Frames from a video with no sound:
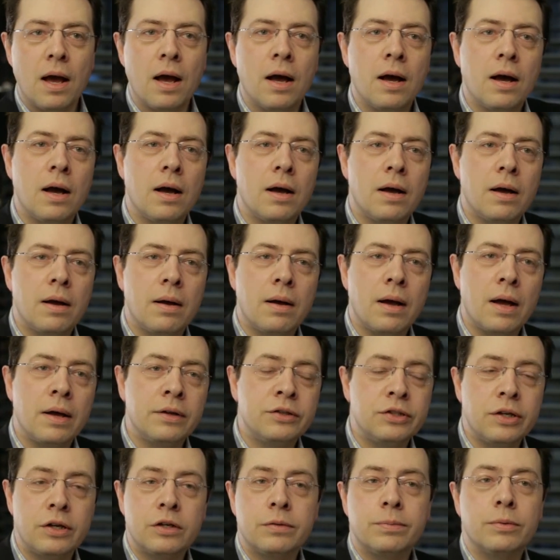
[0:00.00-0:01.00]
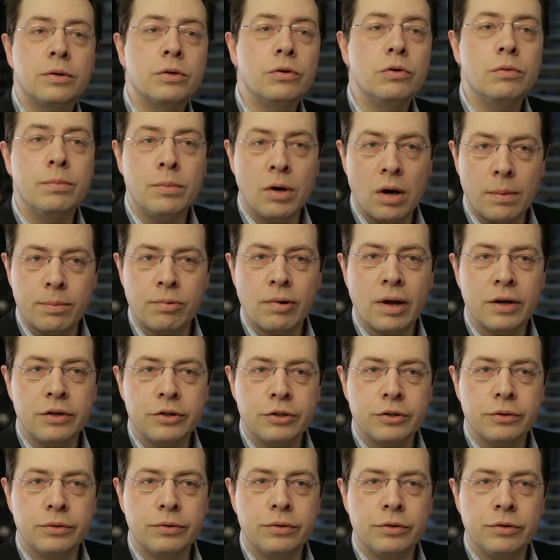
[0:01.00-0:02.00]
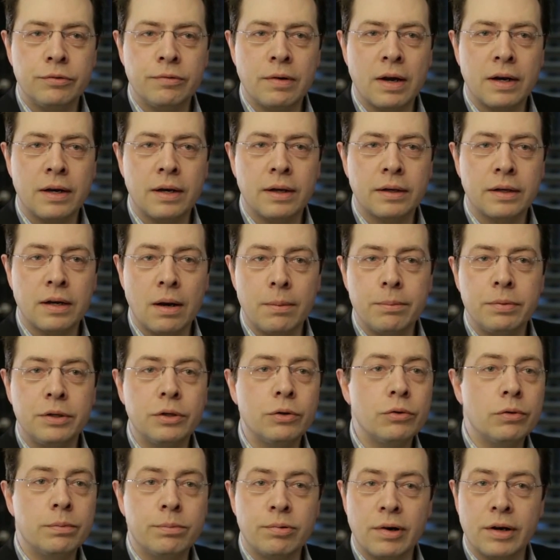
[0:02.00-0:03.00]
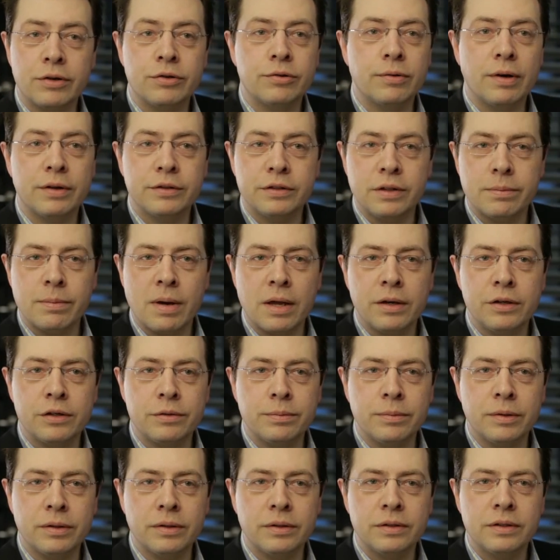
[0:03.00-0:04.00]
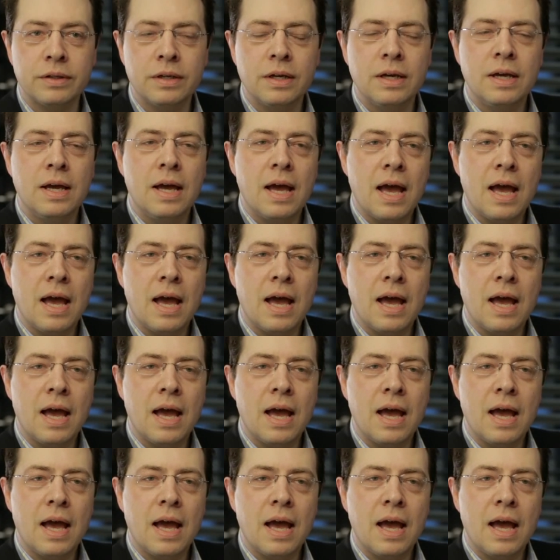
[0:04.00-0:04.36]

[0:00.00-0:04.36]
Uh, a gentleman called Mark Bradshaw, who ran a company called Bradshaw Asset Management,